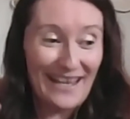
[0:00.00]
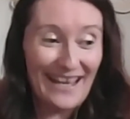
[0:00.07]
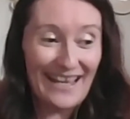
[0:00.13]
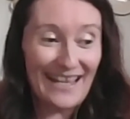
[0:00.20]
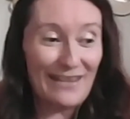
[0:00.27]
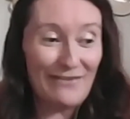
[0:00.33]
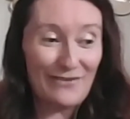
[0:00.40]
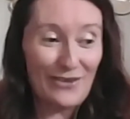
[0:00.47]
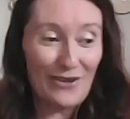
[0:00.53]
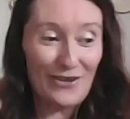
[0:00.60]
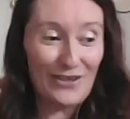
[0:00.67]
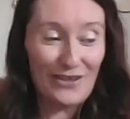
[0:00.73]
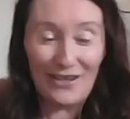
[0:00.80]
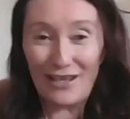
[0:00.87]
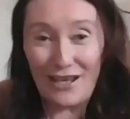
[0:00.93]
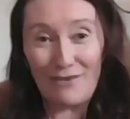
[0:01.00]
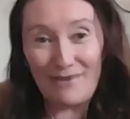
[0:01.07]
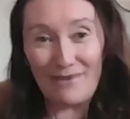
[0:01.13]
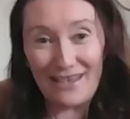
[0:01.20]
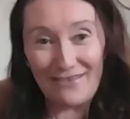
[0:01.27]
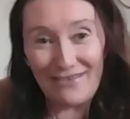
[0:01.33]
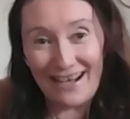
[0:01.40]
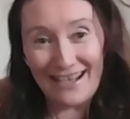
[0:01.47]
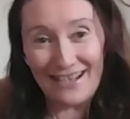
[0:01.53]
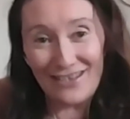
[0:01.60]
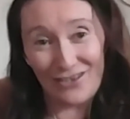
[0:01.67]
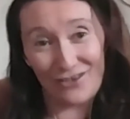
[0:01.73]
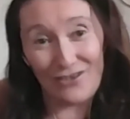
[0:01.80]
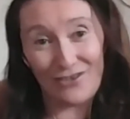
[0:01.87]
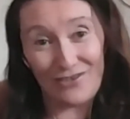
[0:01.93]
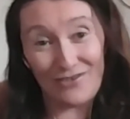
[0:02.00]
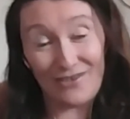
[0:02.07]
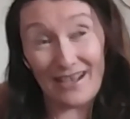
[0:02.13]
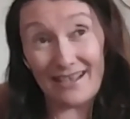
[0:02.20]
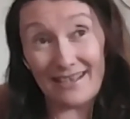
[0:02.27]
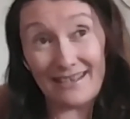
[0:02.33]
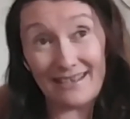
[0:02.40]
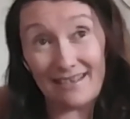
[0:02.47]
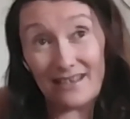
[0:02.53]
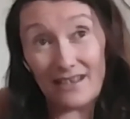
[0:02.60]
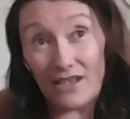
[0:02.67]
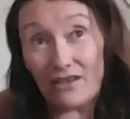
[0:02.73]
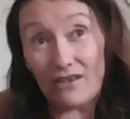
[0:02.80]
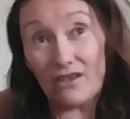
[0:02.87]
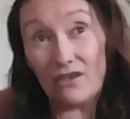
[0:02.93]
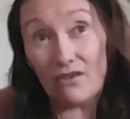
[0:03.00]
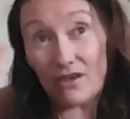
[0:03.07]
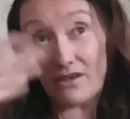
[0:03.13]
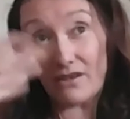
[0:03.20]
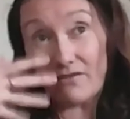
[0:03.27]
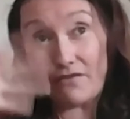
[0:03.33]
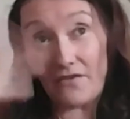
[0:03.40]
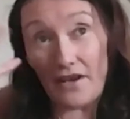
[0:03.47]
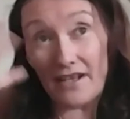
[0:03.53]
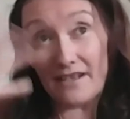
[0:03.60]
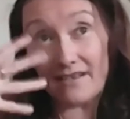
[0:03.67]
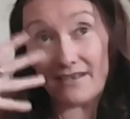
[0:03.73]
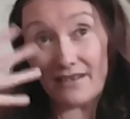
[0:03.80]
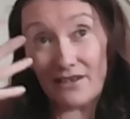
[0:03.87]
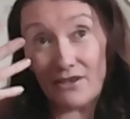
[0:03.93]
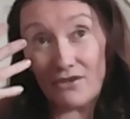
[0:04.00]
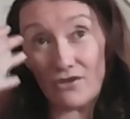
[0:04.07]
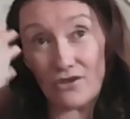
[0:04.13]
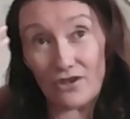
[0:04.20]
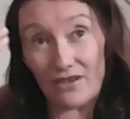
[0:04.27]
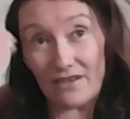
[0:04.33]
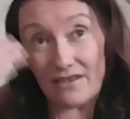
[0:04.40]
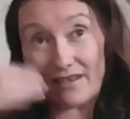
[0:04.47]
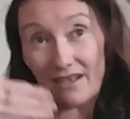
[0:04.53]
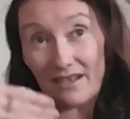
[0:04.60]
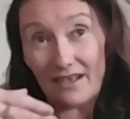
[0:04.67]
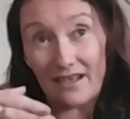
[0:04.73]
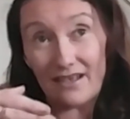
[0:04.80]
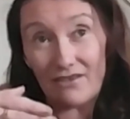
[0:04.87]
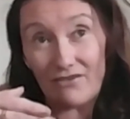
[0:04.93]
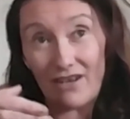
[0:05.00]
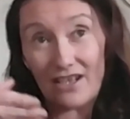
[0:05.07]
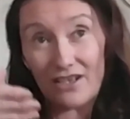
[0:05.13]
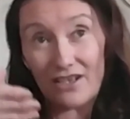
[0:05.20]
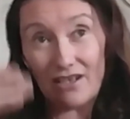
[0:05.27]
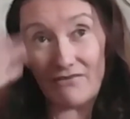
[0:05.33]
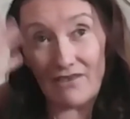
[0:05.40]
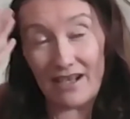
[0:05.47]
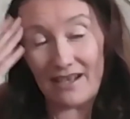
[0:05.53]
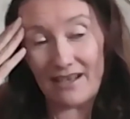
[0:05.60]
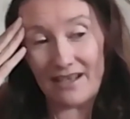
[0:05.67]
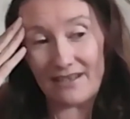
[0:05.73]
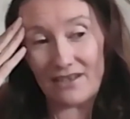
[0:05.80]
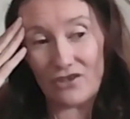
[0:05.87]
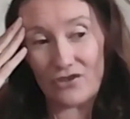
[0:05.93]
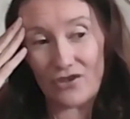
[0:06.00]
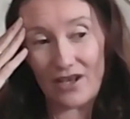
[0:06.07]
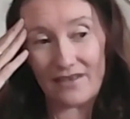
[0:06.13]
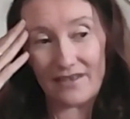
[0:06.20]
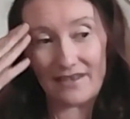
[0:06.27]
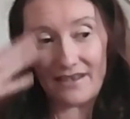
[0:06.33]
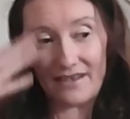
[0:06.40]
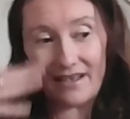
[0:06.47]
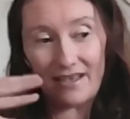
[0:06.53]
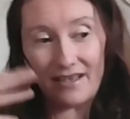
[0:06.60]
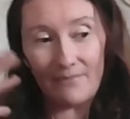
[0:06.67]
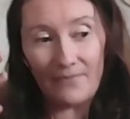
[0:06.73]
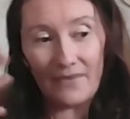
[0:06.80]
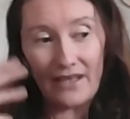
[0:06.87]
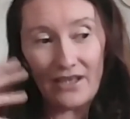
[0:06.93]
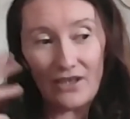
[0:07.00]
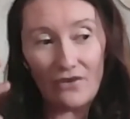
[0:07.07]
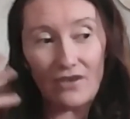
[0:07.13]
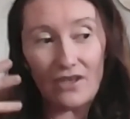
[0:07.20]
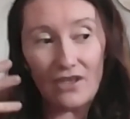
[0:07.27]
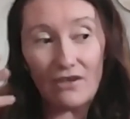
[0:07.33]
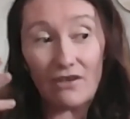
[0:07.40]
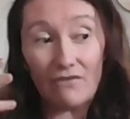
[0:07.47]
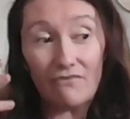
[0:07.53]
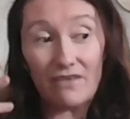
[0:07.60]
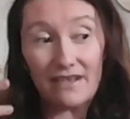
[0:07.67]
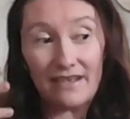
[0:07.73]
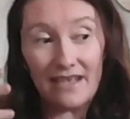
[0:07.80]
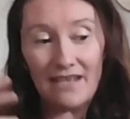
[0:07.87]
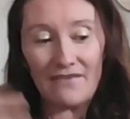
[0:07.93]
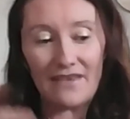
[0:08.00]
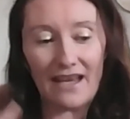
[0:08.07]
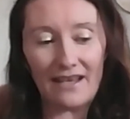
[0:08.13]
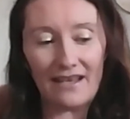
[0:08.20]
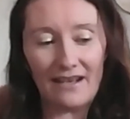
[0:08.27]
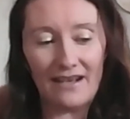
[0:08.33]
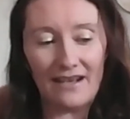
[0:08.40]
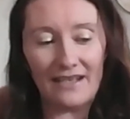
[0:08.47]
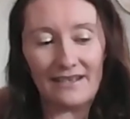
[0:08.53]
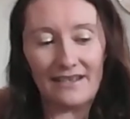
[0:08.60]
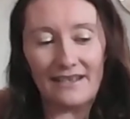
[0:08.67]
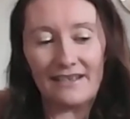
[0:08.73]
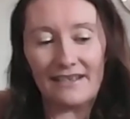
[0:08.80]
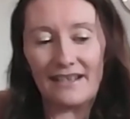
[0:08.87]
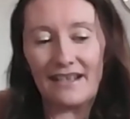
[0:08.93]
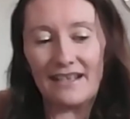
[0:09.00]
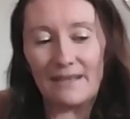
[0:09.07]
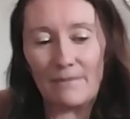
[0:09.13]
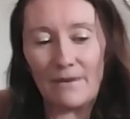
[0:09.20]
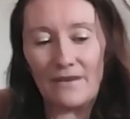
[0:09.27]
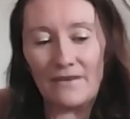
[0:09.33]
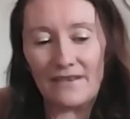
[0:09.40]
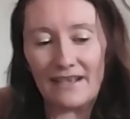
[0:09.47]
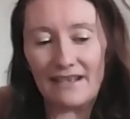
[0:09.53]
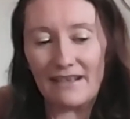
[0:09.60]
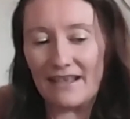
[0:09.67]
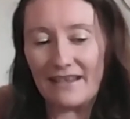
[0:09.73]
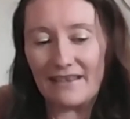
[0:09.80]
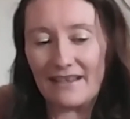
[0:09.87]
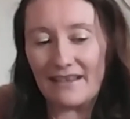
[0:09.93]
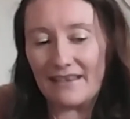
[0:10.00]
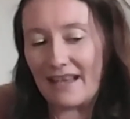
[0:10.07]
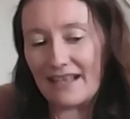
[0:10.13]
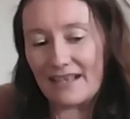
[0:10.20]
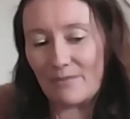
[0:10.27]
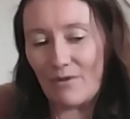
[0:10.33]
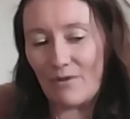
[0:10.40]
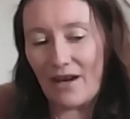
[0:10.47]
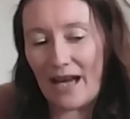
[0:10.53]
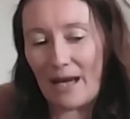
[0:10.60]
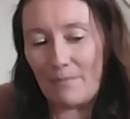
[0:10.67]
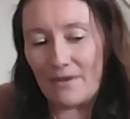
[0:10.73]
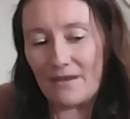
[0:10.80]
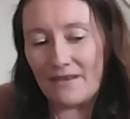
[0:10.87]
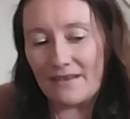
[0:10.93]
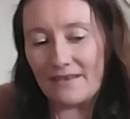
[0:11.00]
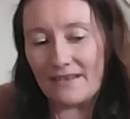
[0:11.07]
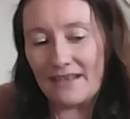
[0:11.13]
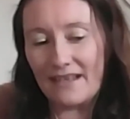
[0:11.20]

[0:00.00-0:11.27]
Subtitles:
if not, you can go with your angel and you can find solutions and gradually realize and trust that you can receive that guidance. And I suppose that's what happens.